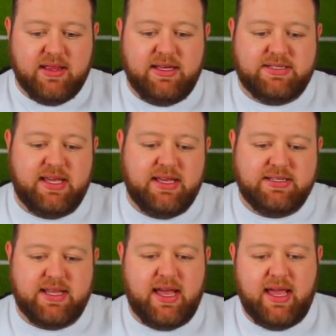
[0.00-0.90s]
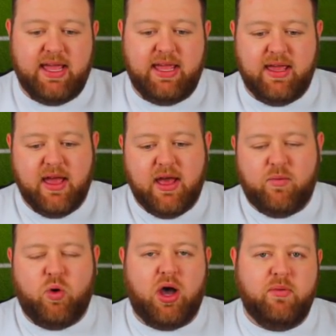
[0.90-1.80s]
This is a,
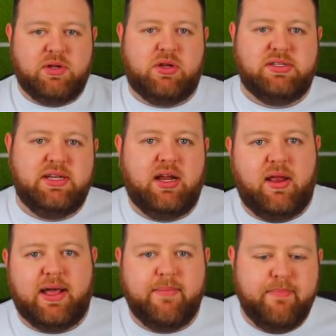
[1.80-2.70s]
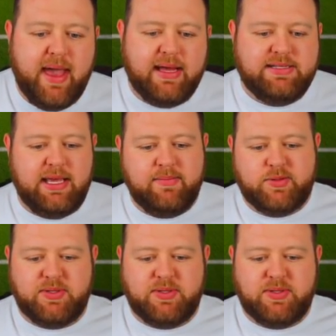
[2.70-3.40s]
what I would consider like a meta team.